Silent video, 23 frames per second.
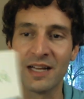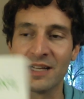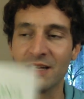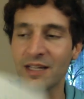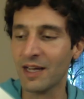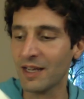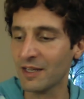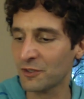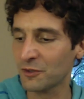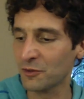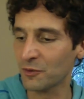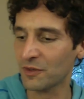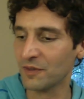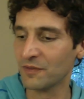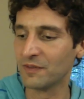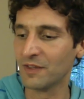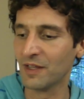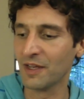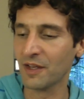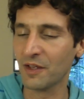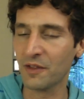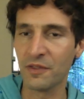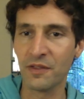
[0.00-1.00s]
I sort of
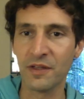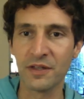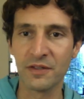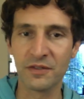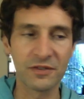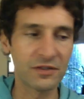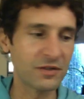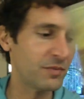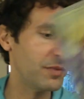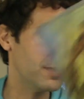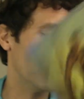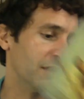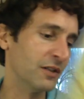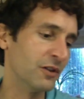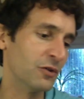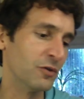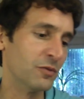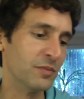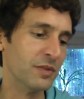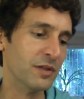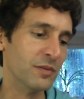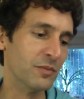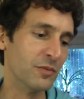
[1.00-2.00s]
like things to be a
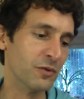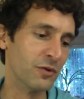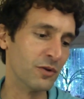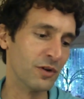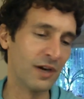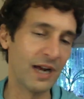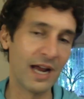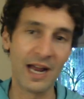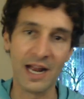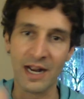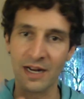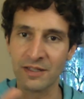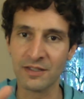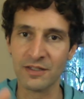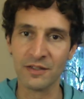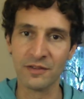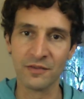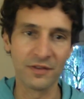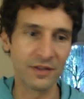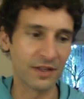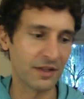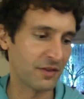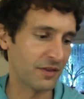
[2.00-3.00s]
little bit more
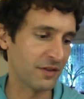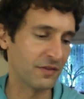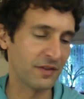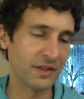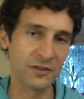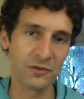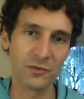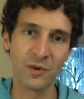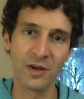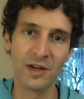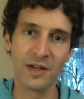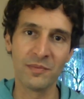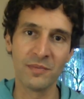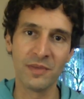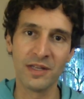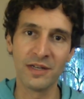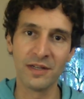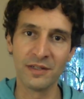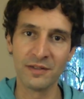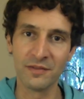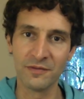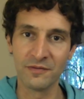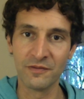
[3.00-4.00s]
active, and I think that's why I
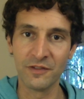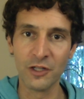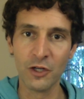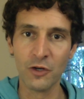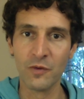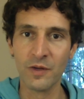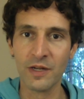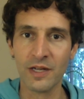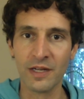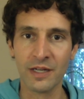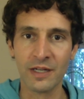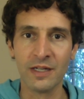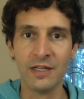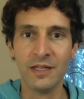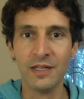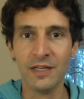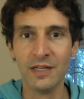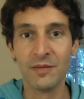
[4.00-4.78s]
made it flowing,